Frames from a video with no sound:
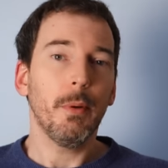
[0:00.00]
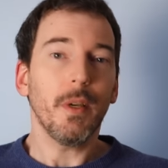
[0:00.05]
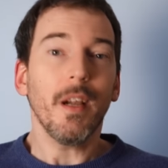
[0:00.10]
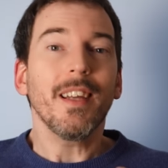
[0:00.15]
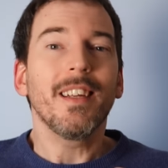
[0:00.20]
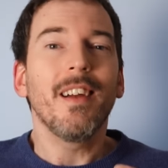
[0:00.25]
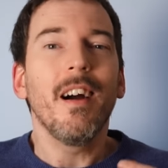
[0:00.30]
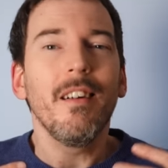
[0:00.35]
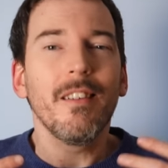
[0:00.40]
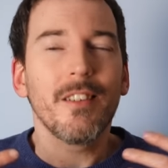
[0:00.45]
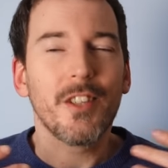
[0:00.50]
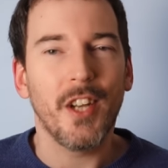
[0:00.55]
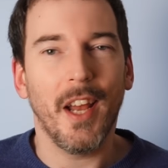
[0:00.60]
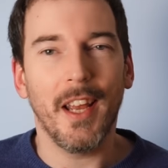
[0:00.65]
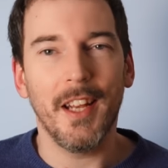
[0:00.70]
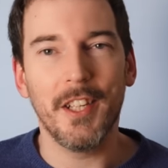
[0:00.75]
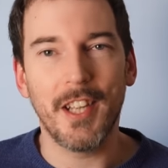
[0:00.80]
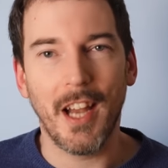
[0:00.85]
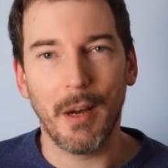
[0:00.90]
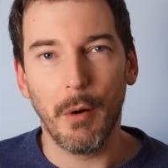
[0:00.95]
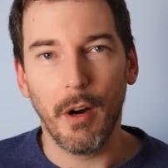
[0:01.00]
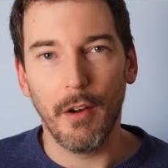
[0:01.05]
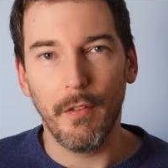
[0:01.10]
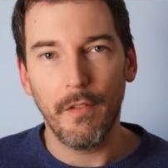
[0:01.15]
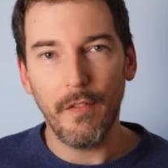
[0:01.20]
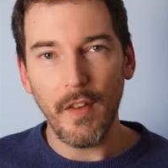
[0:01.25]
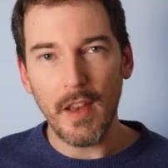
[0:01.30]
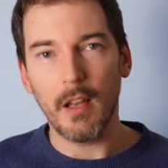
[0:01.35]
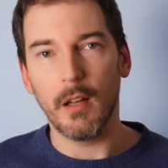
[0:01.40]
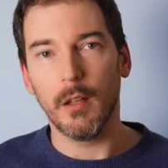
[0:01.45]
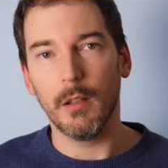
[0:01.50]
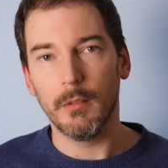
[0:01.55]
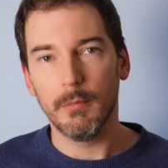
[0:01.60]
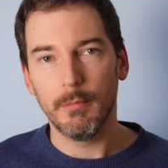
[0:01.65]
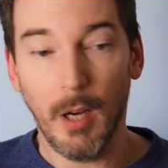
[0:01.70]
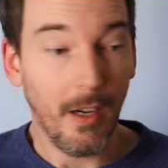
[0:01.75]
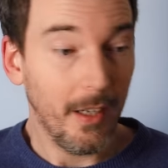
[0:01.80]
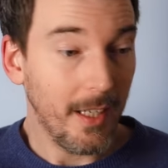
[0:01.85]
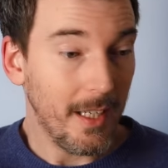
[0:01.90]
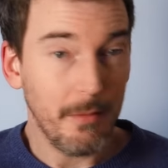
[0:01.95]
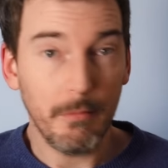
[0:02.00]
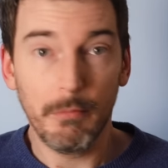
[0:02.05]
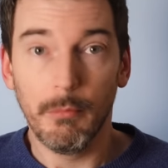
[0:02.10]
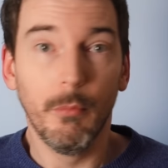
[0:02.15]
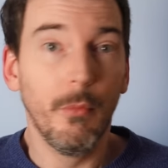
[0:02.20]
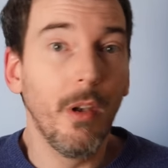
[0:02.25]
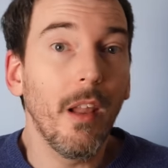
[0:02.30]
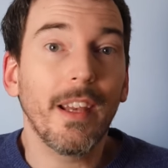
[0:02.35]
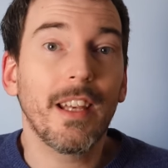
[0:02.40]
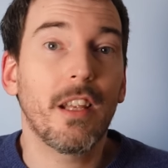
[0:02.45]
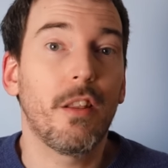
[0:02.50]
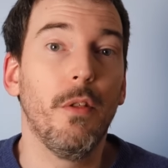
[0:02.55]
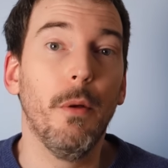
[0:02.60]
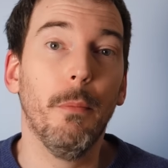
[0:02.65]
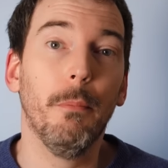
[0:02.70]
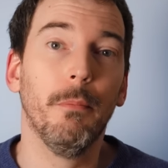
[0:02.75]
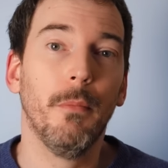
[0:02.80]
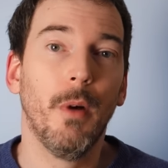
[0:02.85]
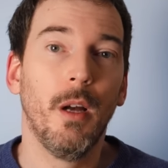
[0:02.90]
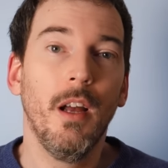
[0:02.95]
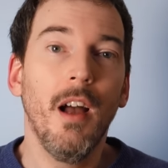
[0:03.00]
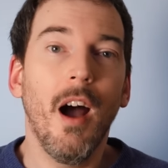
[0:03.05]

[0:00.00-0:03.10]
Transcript: but I can't change how I feel. I like them.